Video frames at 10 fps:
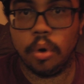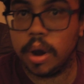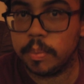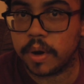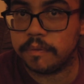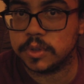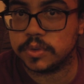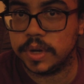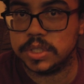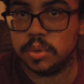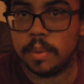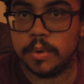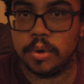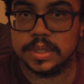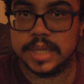or a preference for Asian
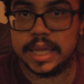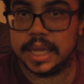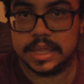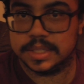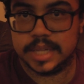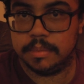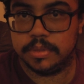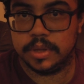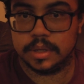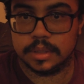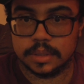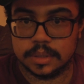women, or is that like the same thing?